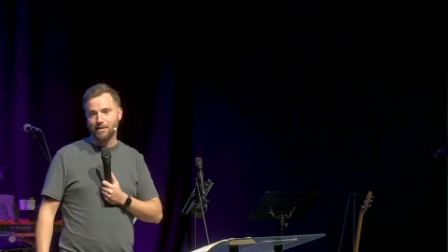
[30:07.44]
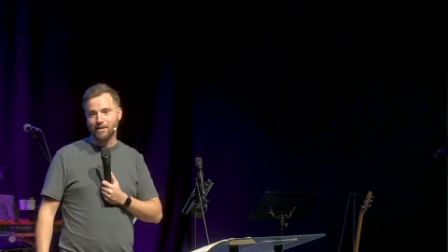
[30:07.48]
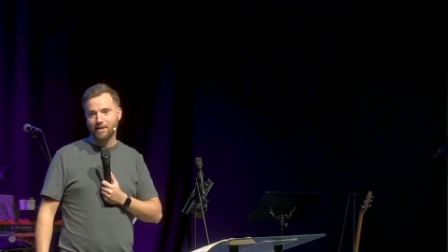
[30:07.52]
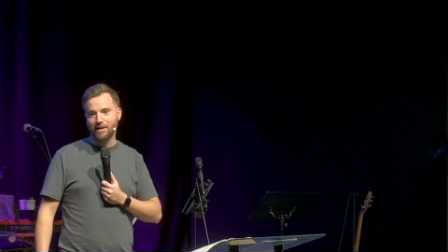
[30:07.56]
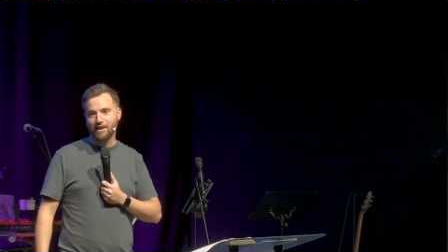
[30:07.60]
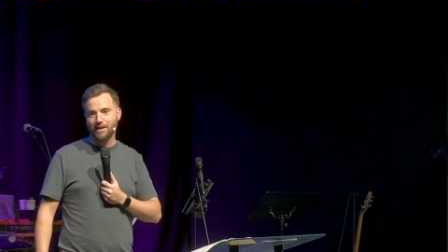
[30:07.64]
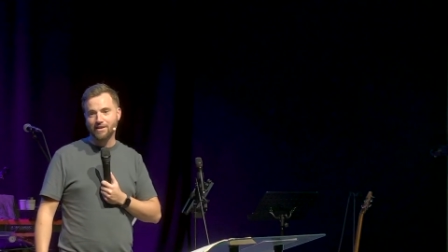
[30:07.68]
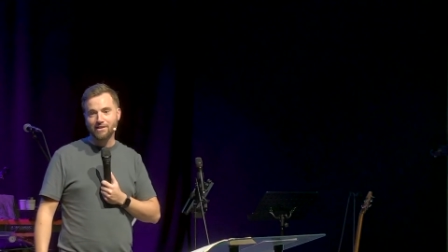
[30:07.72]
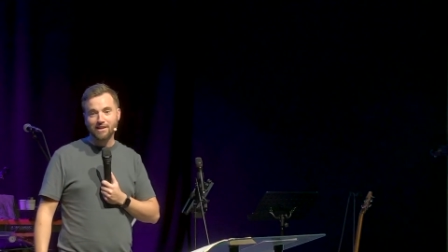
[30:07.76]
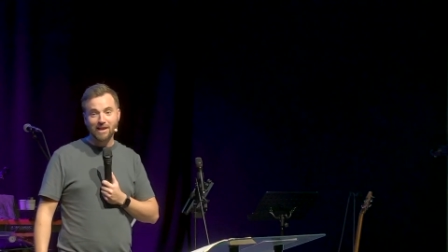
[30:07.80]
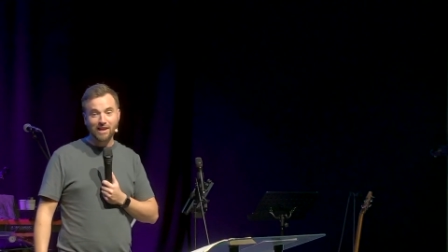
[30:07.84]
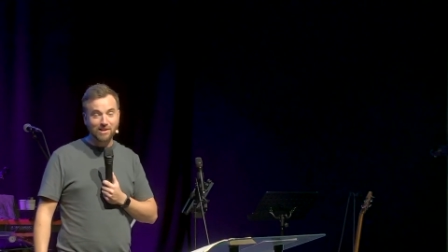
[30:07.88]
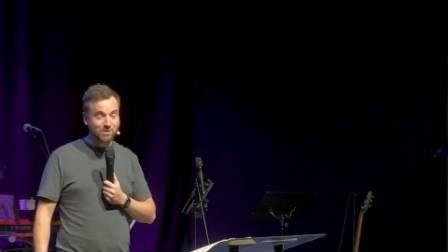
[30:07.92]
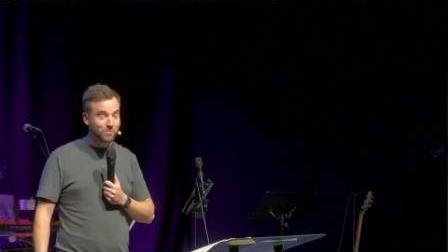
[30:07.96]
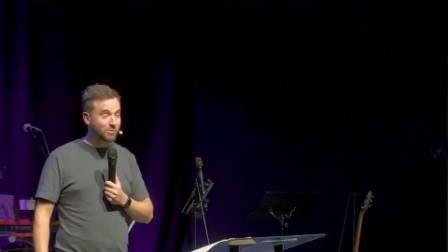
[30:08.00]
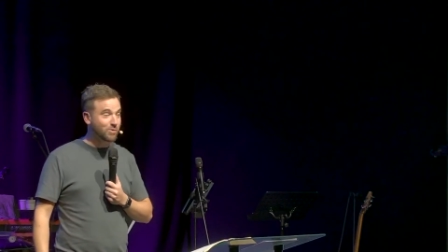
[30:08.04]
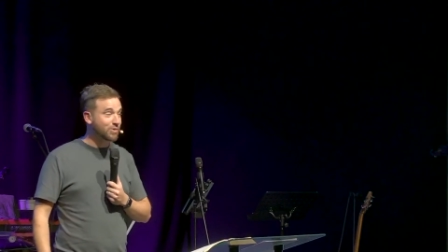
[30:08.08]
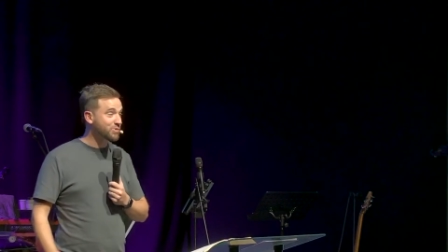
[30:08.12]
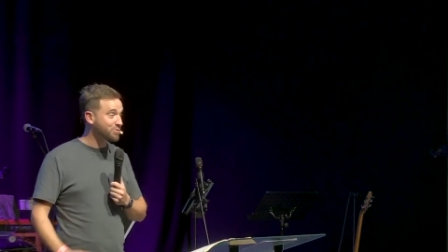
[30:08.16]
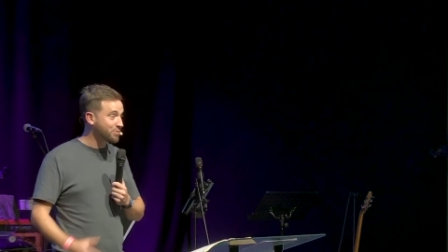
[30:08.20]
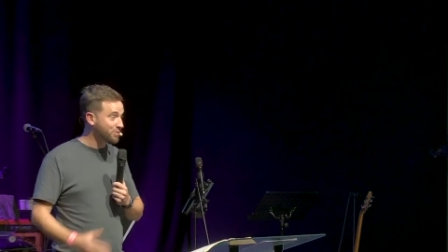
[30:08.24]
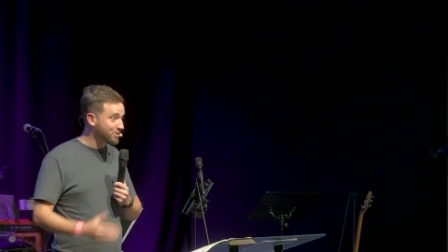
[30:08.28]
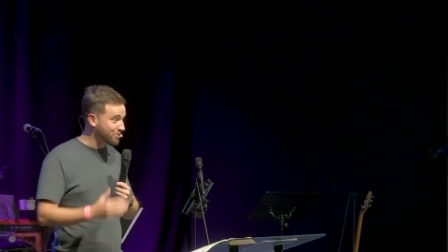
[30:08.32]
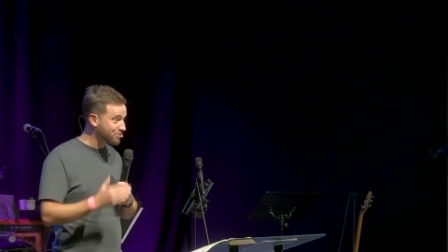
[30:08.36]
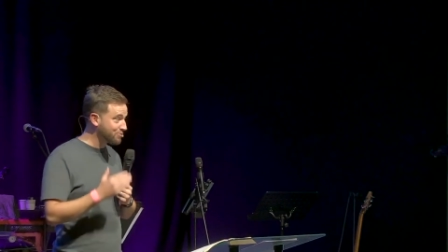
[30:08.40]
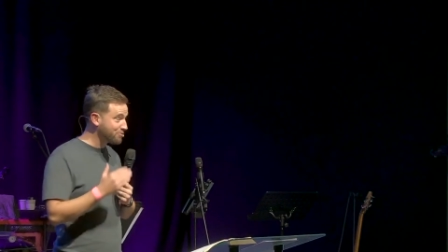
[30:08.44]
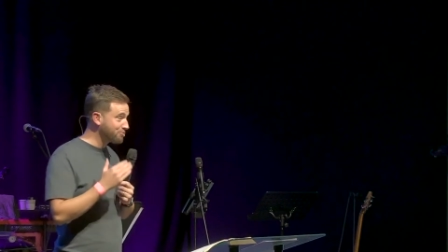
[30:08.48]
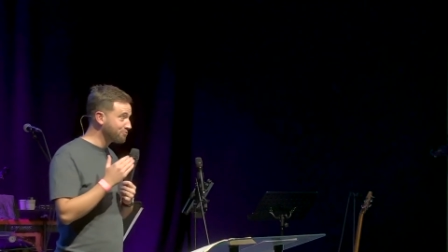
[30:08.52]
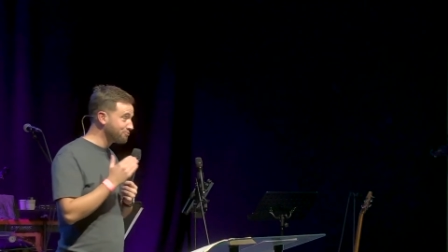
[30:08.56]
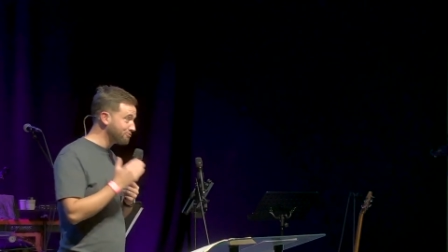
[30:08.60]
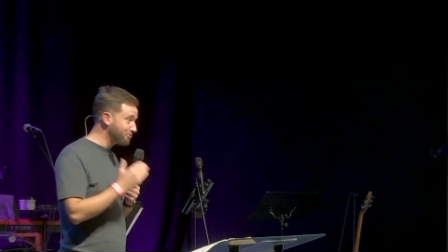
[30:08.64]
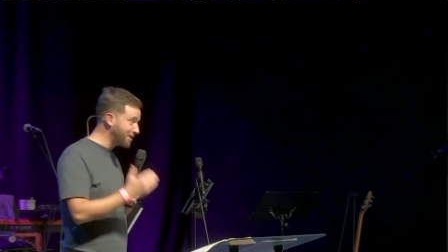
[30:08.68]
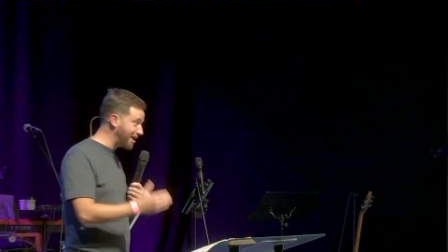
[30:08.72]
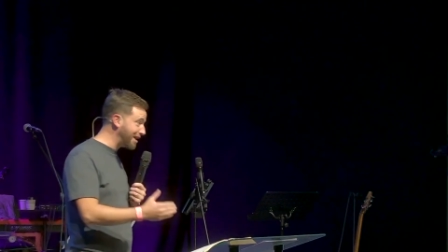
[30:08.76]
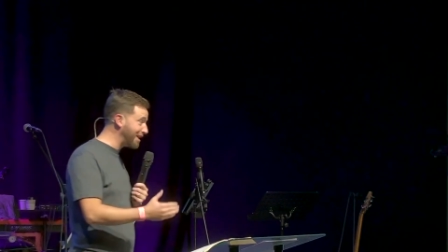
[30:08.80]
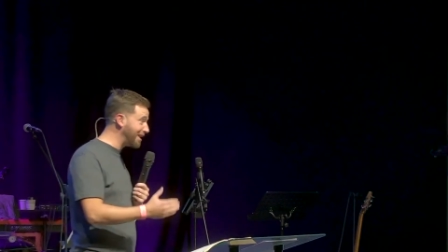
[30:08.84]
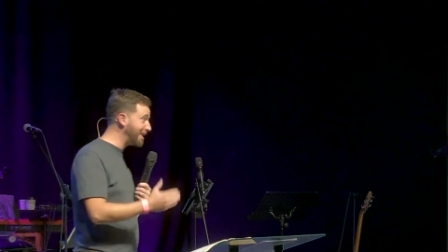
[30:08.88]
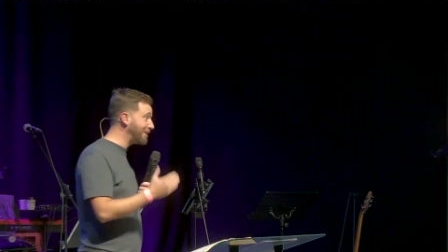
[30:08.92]
And Lazarus was
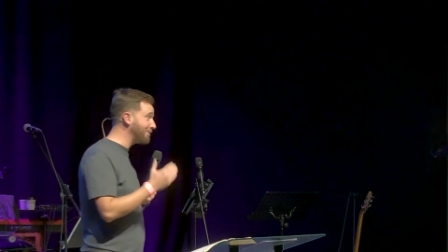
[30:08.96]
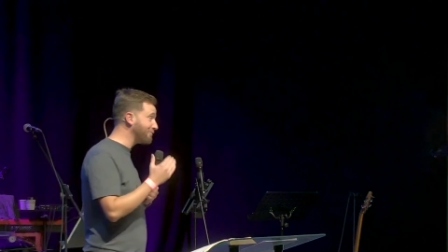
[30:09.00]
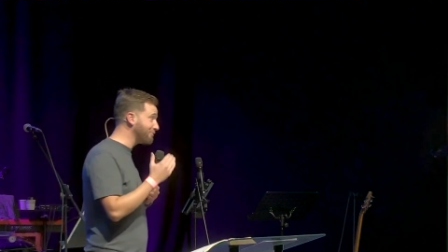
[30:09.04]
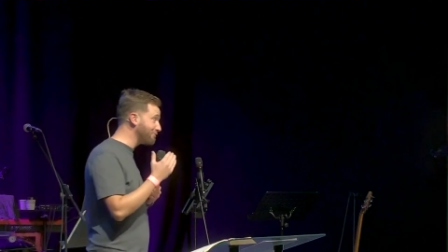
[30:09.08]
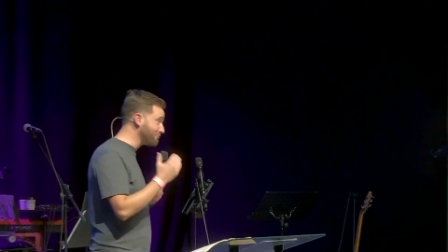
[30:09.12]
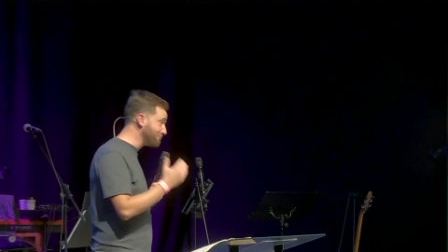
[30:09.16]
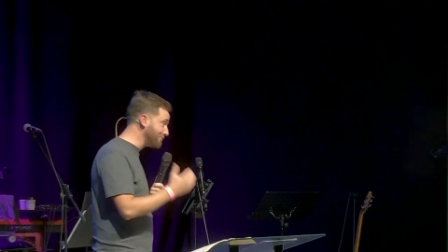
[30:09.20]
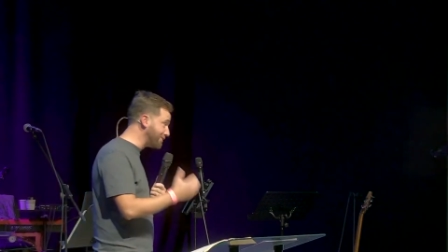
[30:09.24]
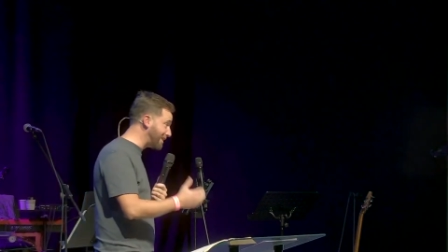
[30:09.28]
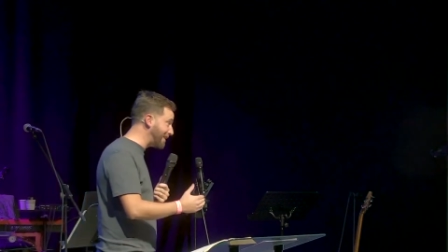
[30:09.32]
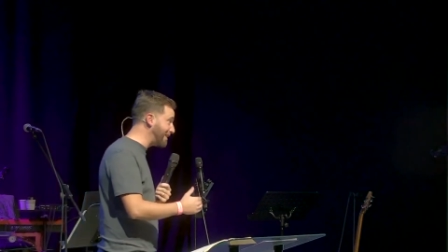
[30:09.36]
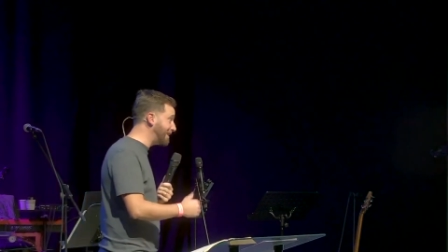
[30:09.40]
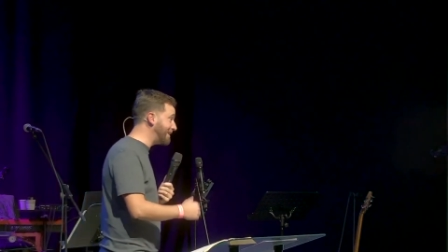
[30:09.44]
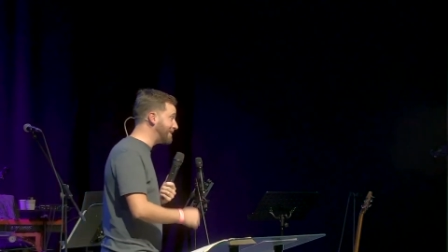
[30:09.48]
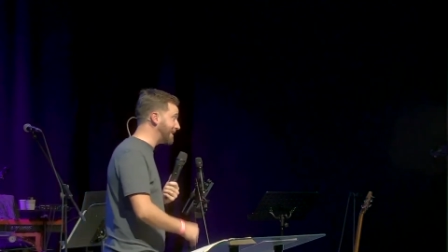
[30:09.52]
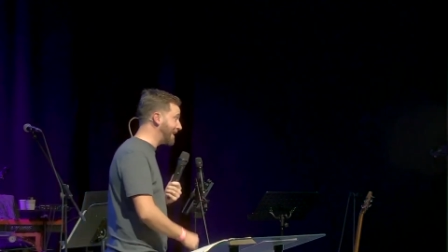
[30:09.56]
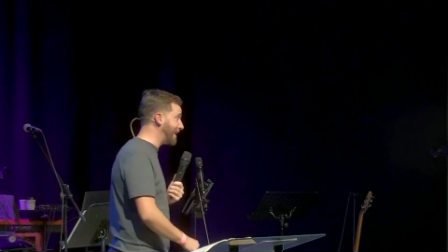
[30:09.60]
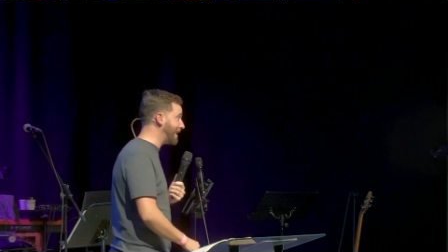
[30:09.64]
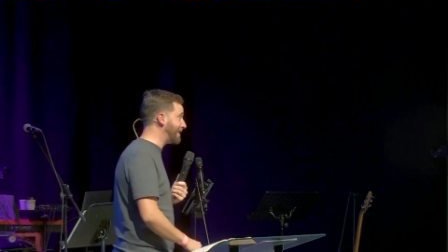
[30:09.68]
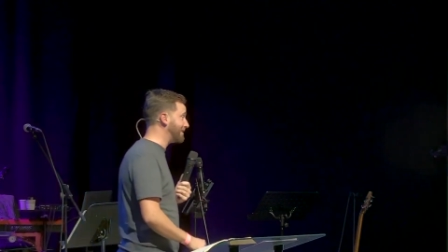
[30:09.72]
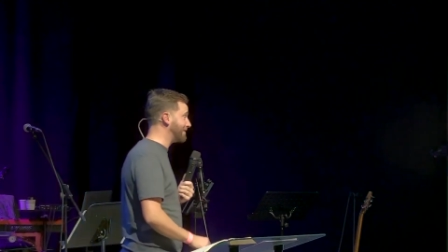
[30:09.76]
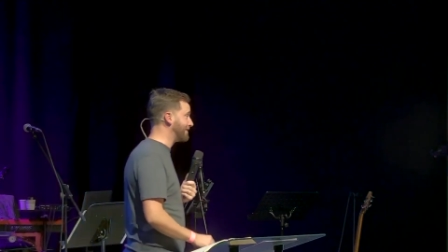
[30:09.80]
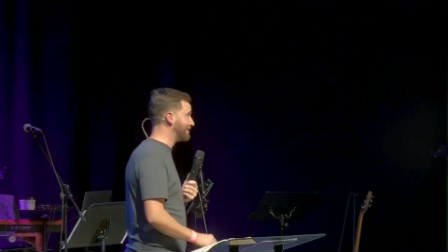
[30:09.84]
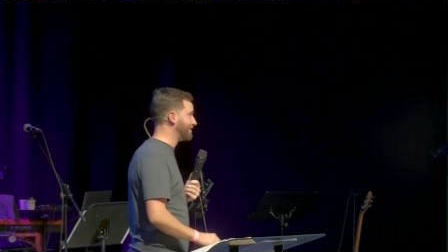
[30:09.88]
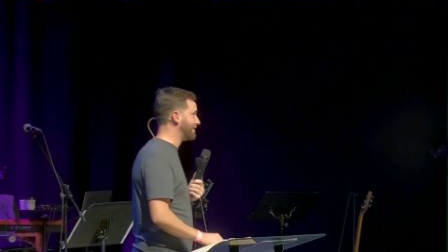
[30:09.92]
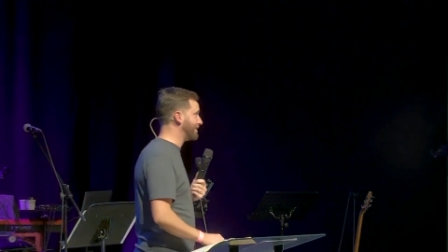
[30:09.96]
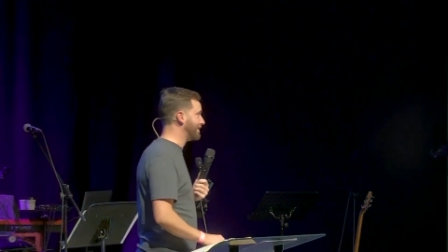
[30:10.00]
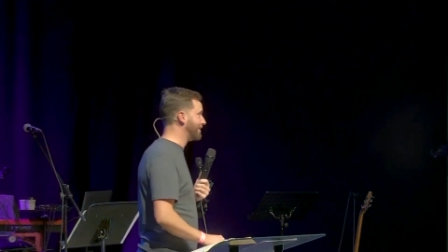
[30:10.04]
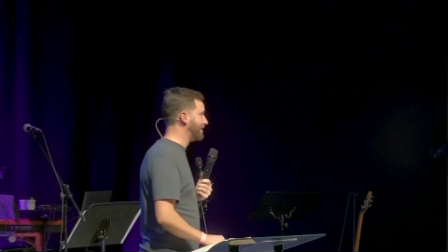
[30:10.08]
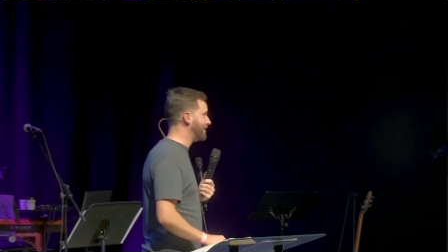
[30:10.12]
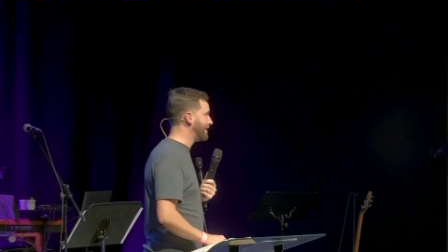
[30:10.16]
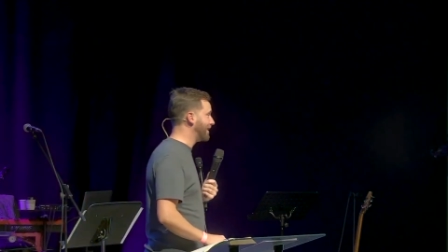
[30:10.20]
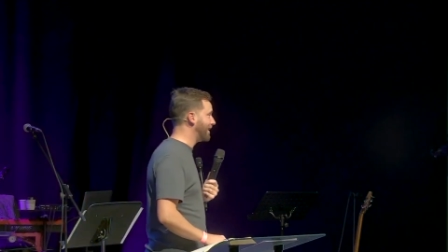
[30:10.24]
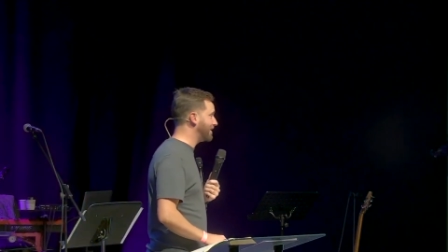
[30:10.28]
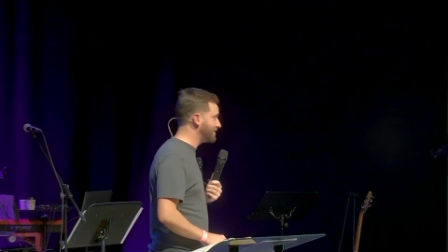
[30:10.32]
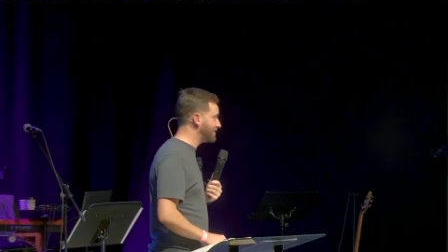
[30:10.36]
really, really dead and